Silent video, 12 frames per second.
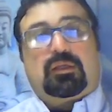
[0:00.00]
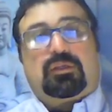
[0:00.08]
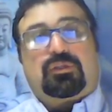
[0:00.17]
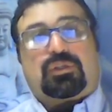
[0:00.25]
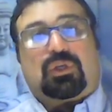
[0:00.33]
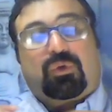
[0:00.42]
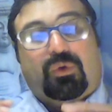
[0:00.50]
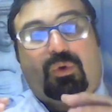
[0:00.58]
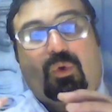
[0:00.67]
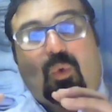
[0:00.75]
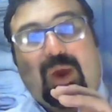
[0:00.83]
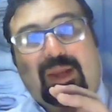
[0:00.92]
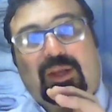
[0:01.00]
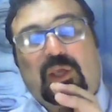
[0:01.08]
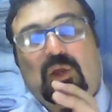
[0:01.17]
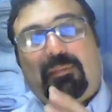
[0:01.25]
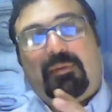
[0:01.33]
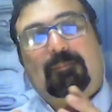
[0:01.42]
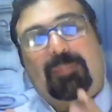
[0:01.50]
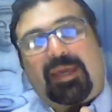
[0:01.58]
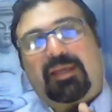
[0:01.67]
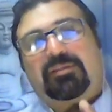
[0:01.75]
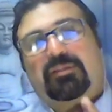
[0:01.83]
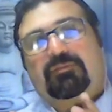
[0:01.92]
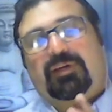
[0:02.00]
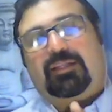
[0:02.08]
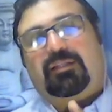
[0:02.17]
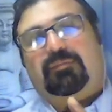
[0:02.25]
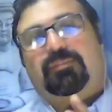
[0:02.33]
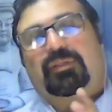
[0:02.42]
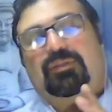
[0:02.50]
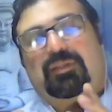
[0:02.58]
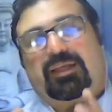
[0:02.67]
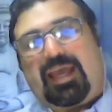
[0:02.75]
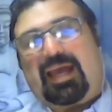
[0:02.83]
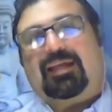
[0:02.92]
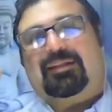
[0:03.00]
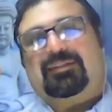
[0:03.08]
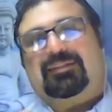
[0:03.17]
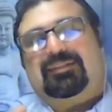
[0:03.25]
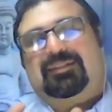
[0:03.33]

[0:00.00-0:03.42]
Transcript: So when human beings develop, again,